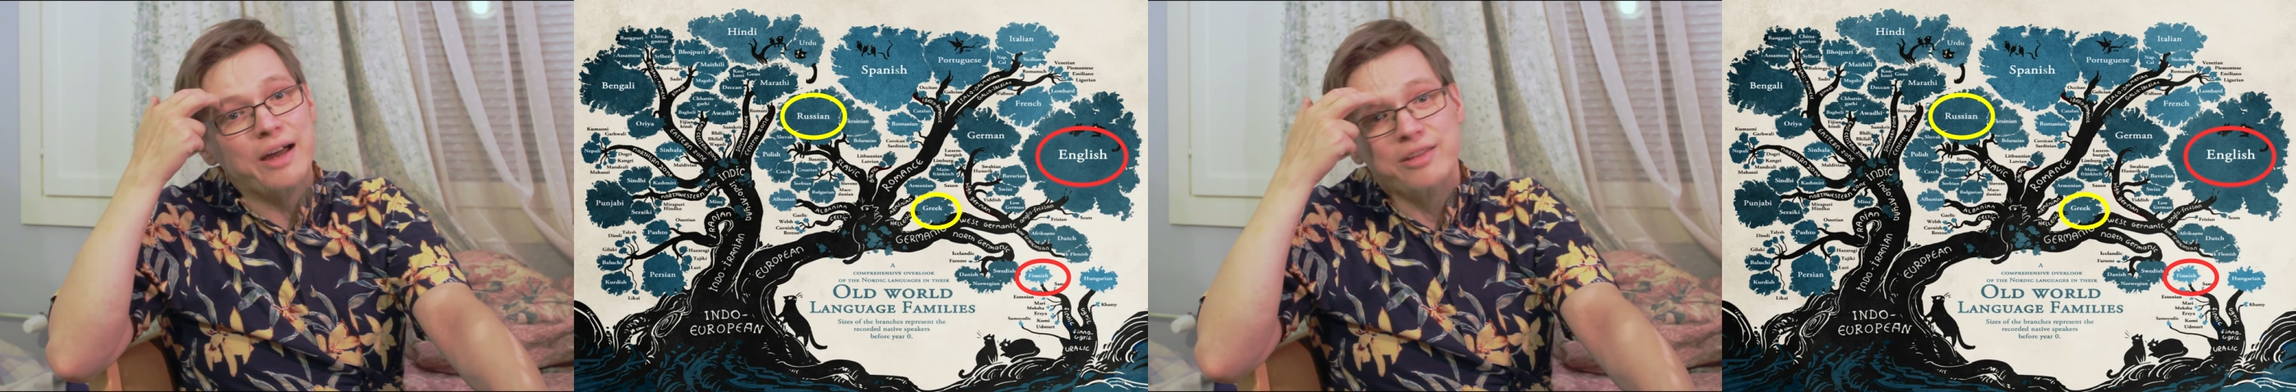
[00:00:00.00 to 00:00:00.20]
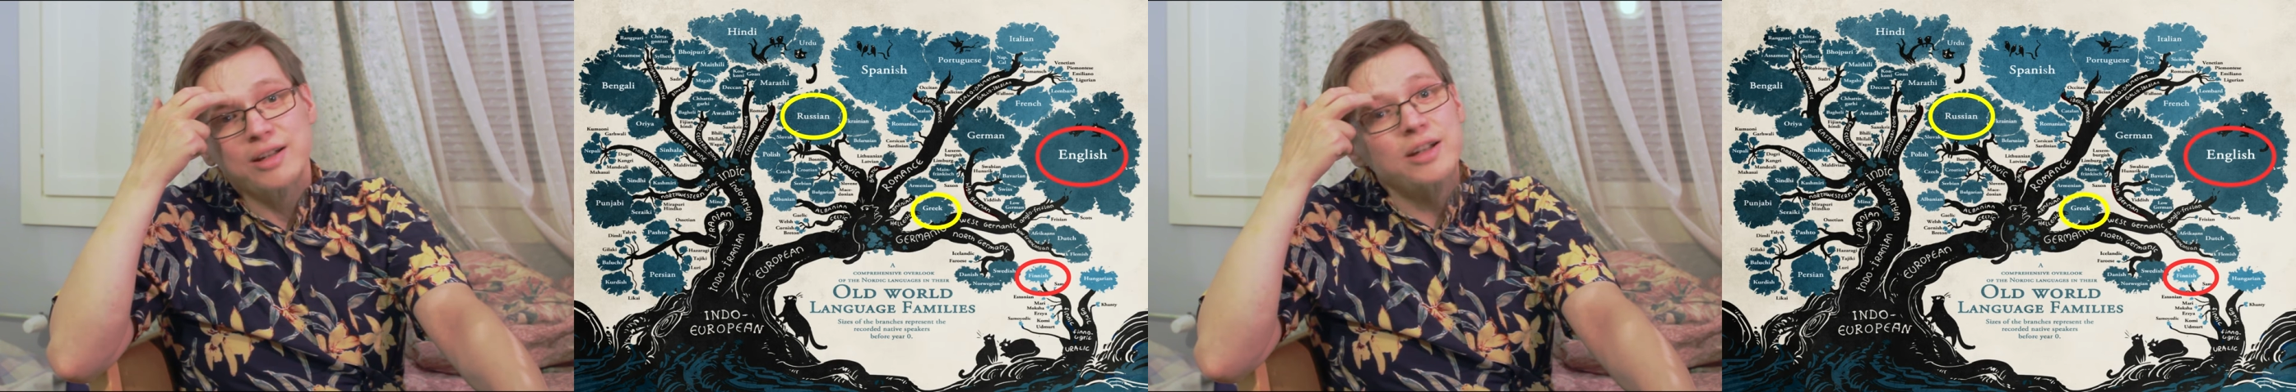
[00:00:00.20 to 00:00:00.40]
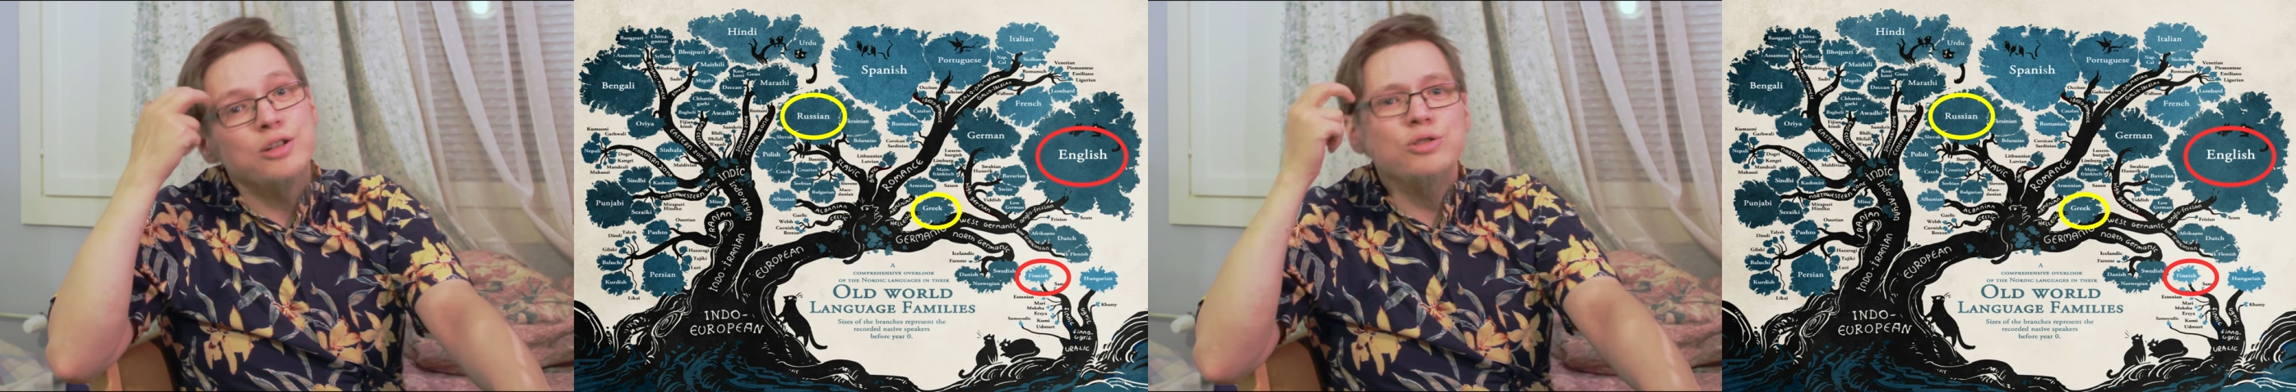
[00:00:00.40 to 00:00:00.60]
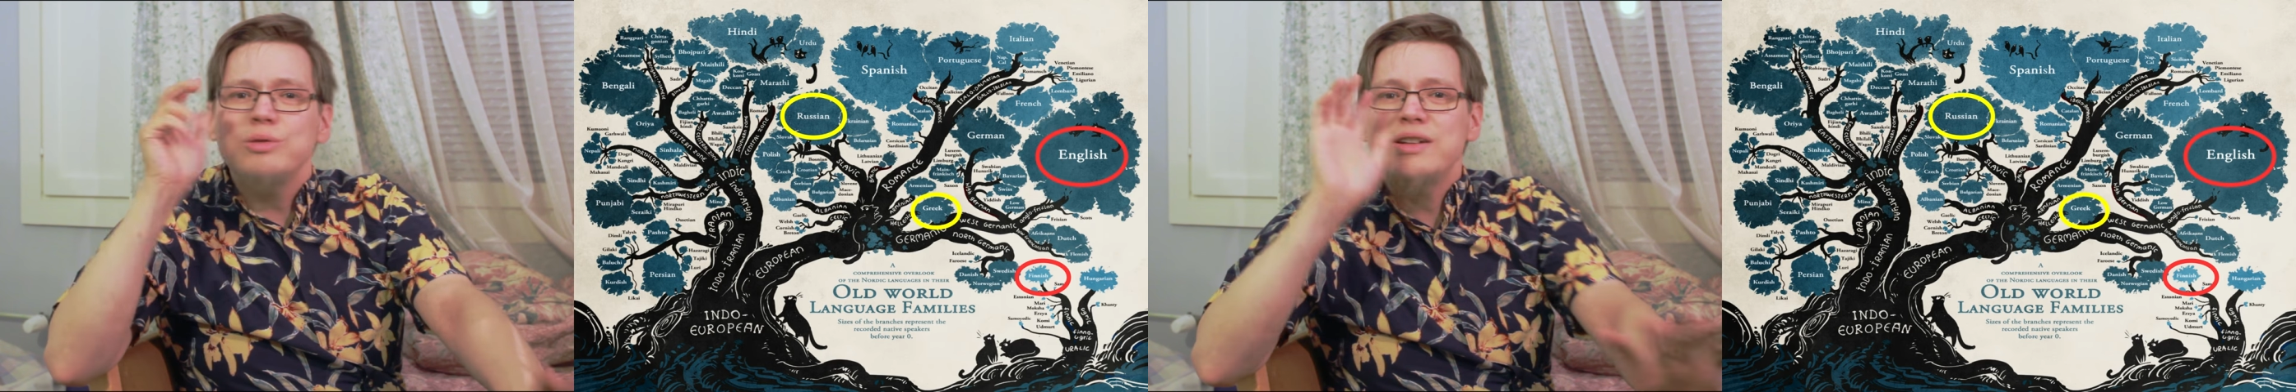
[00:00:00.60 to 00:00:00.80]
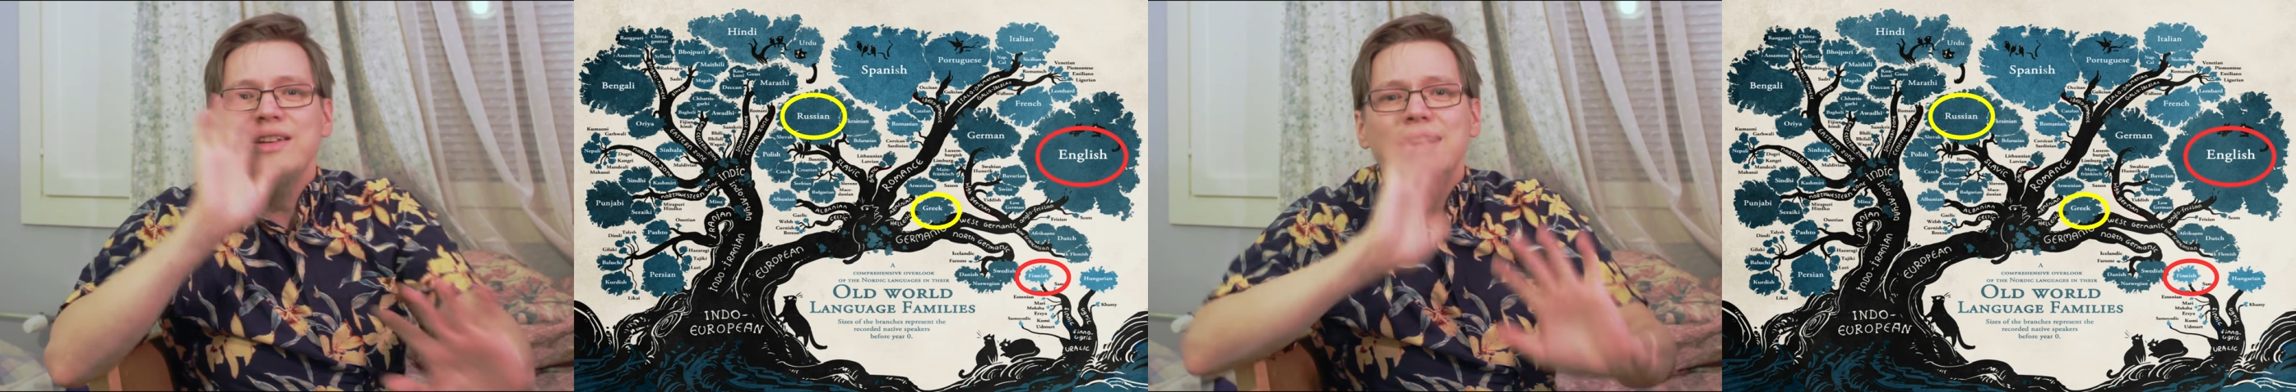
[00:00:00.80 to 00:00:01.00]
To be
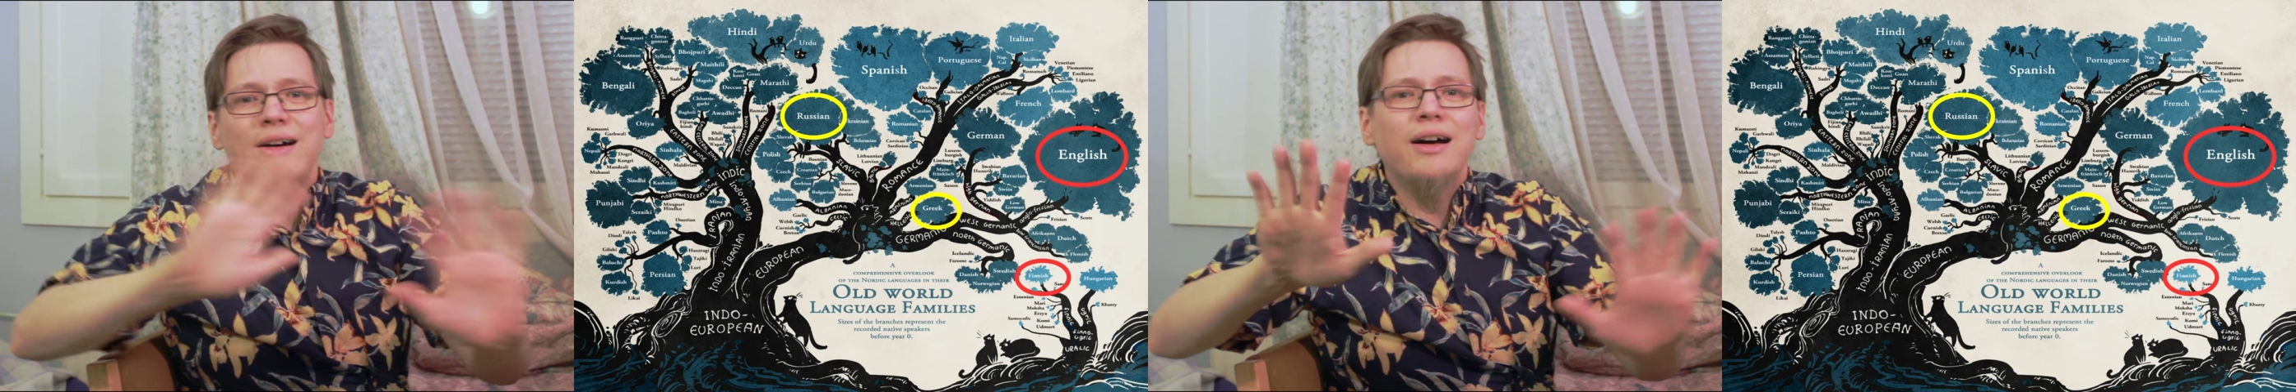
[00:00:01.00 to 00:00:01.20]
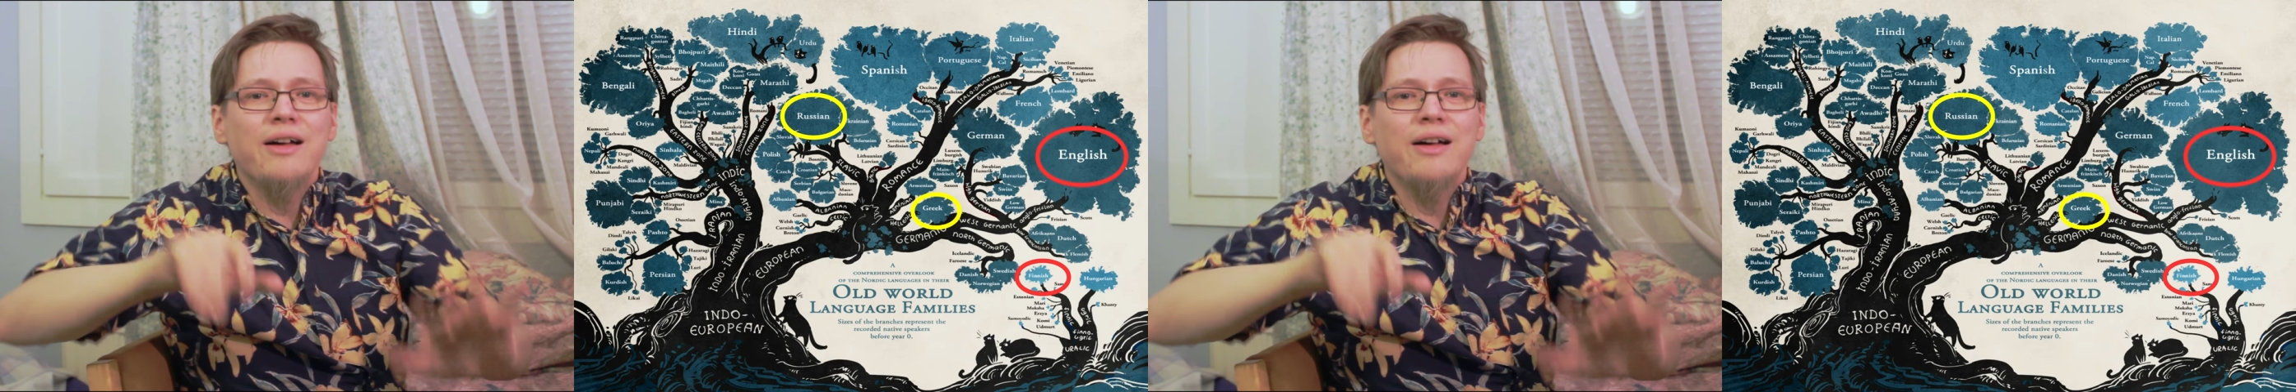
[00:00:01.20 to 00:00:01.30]
honest, there are